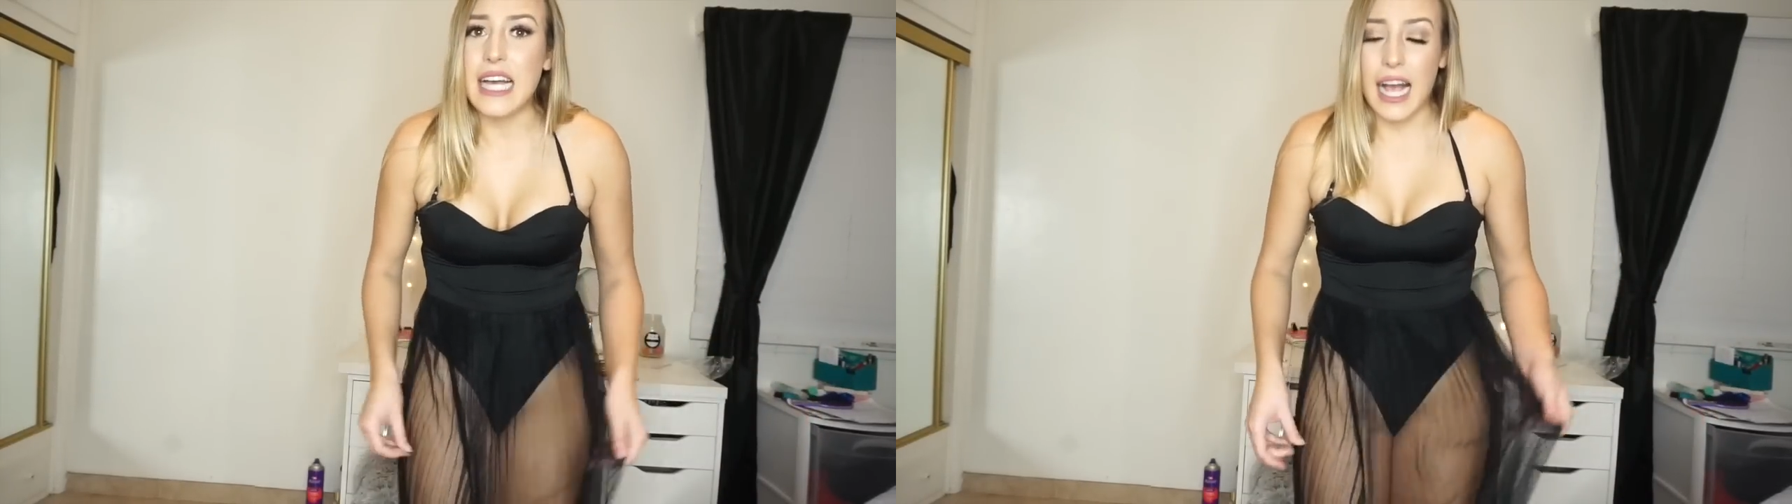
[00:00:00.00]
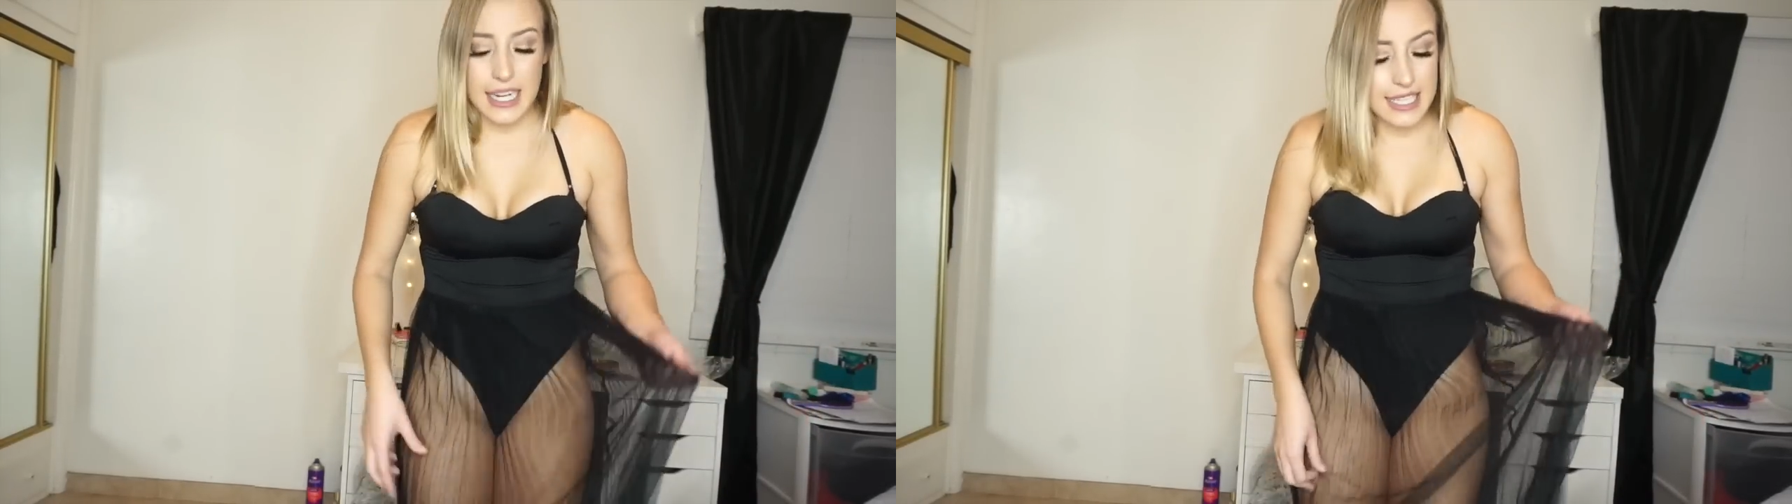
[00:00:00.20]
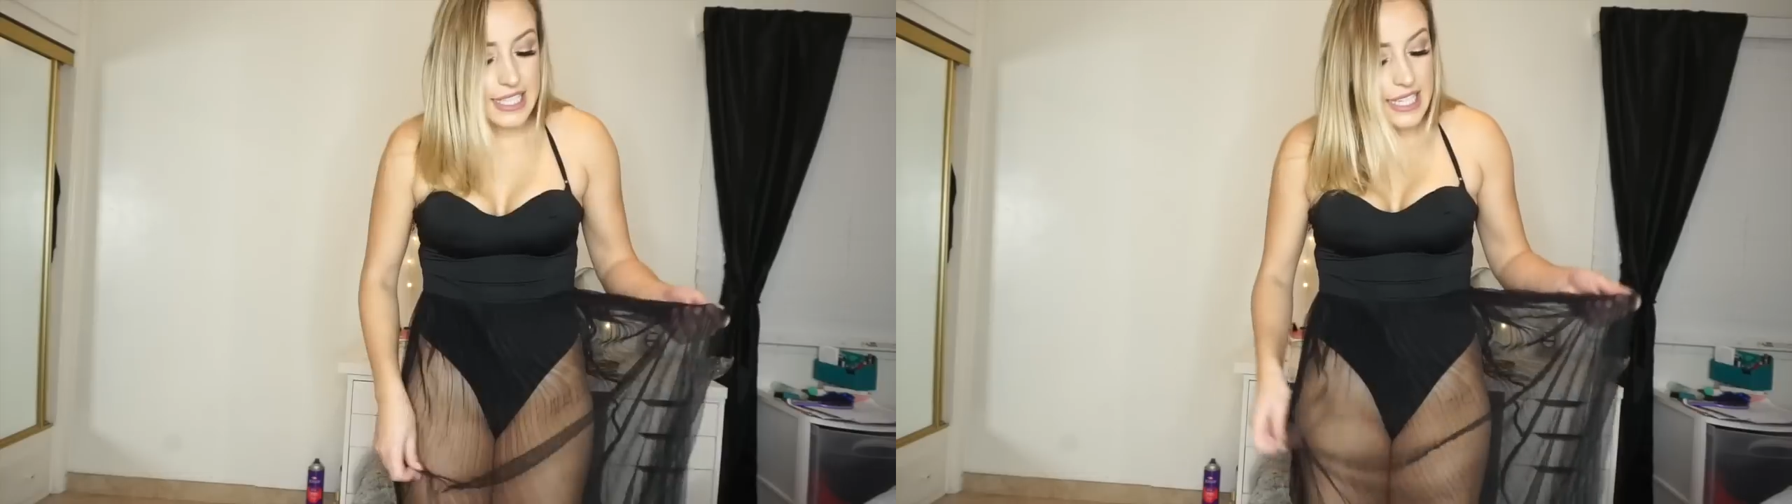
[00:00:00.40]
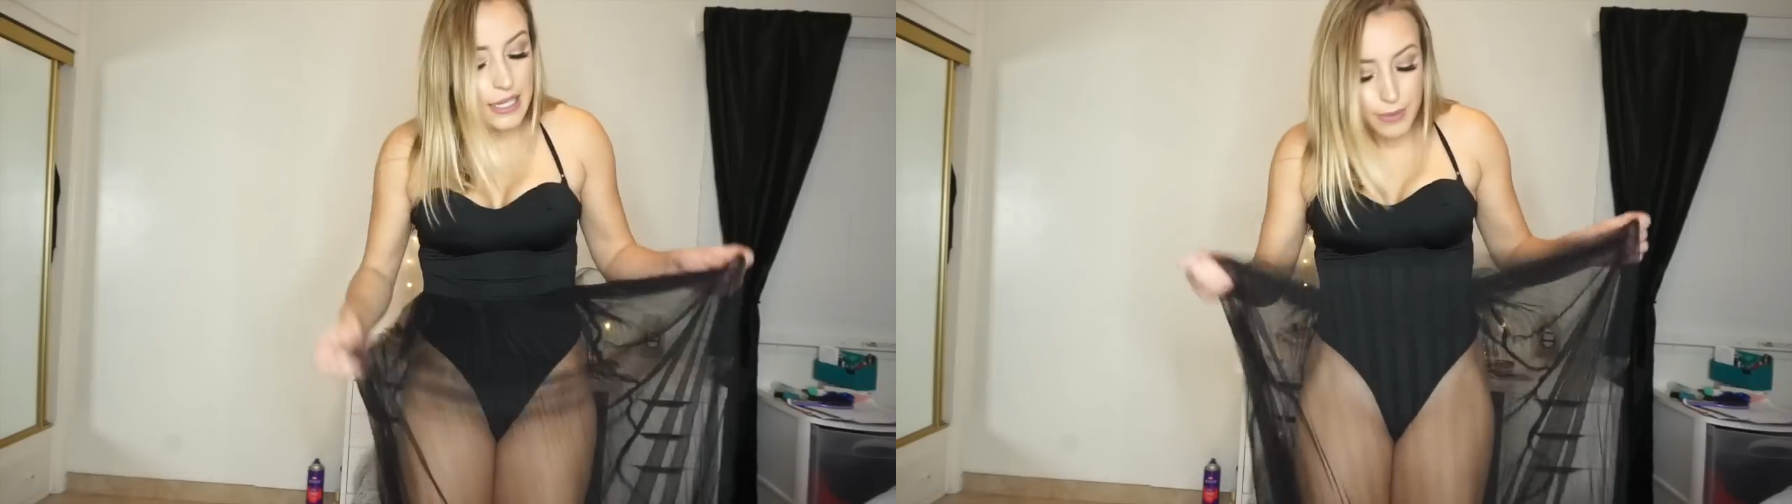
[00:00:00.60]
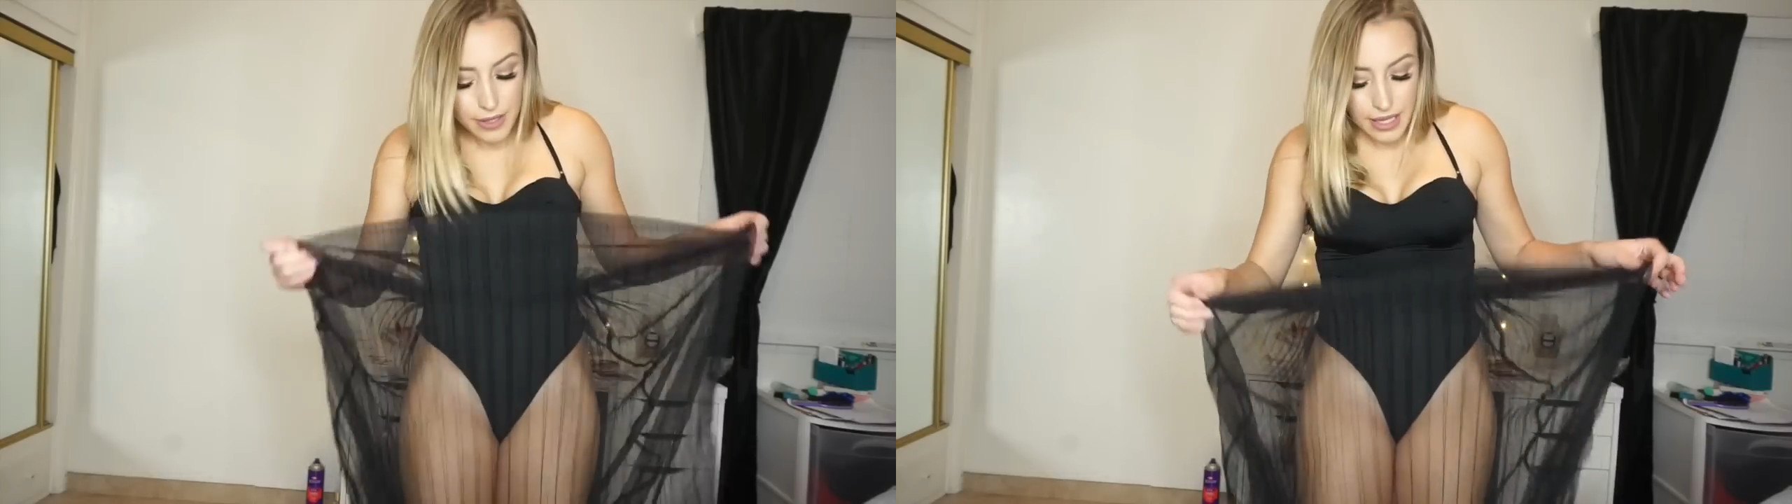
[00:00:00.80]
I
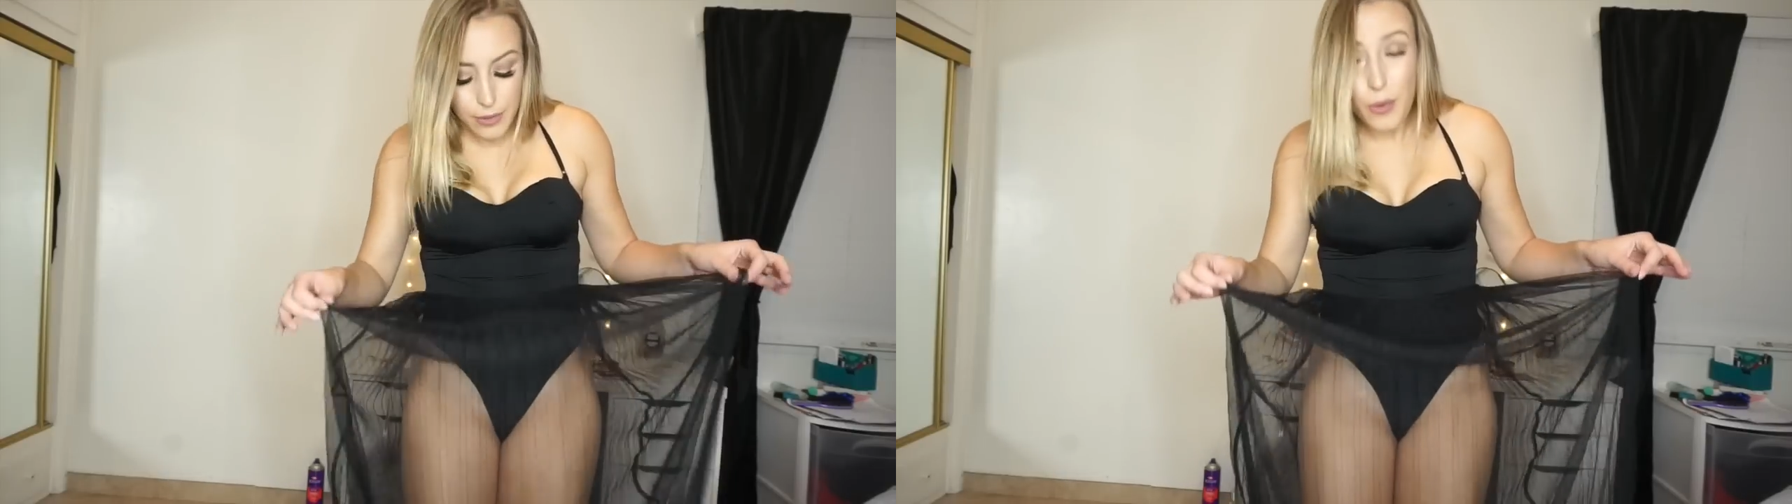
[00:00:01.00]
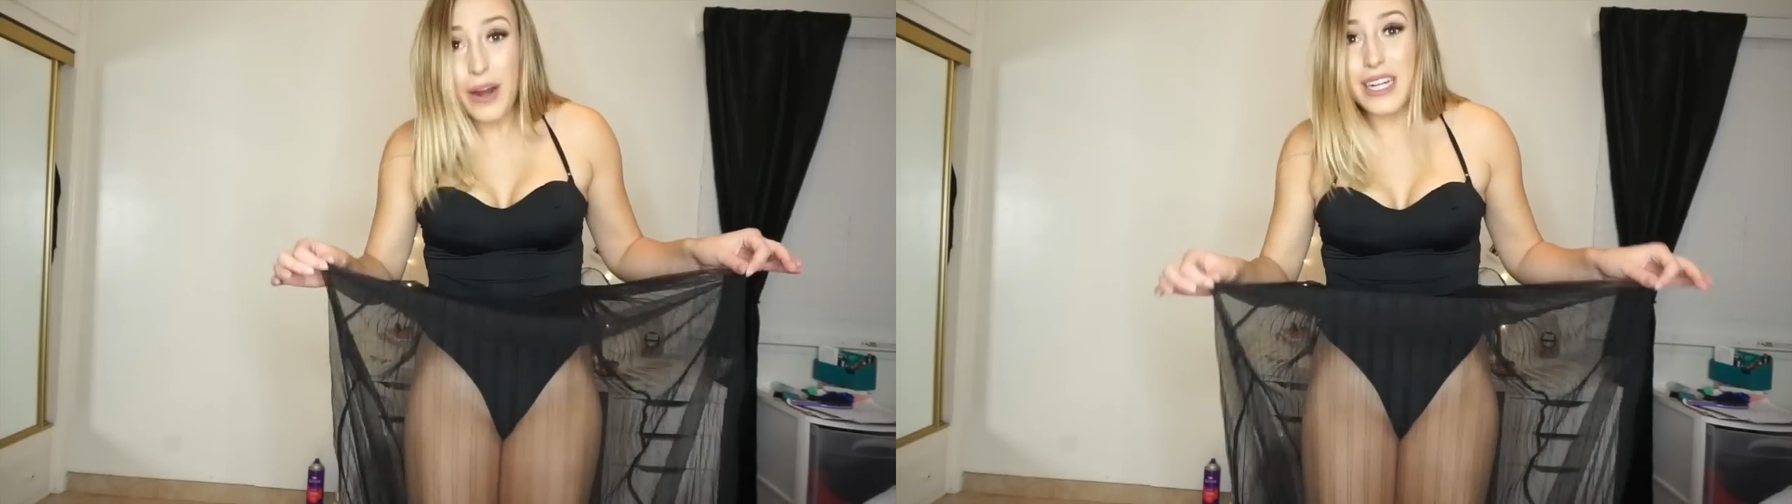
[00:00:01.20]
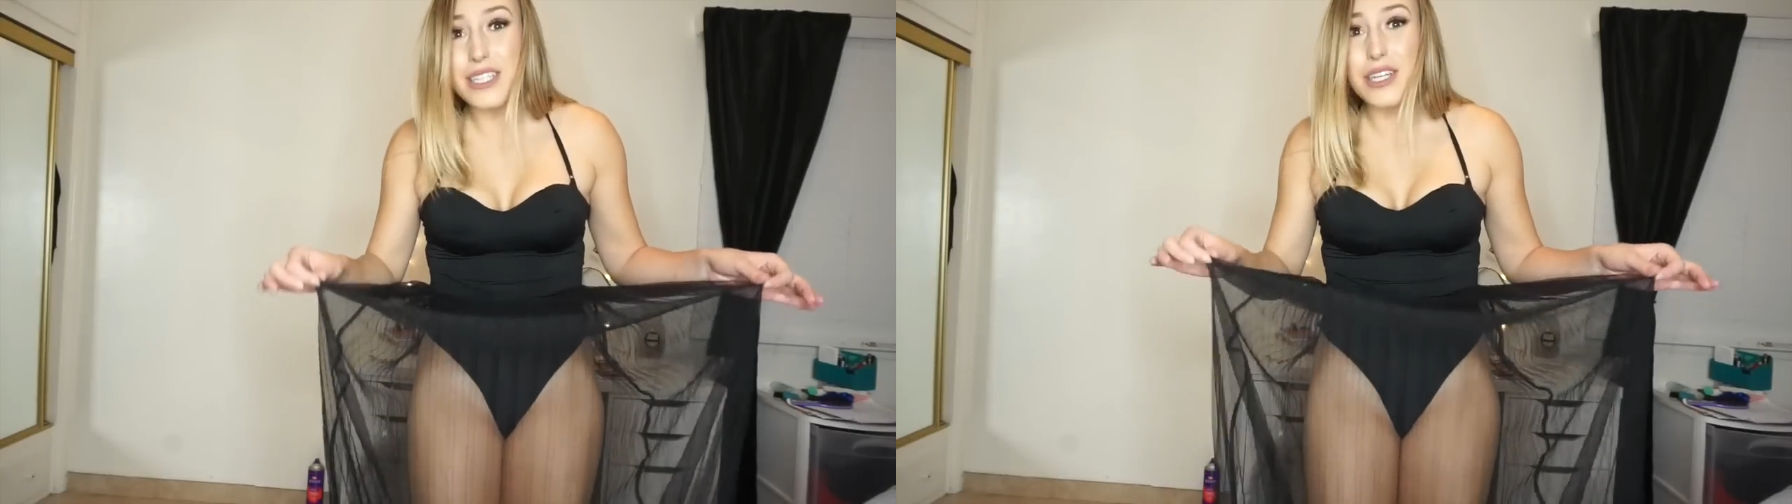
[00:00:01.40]
see where they wanted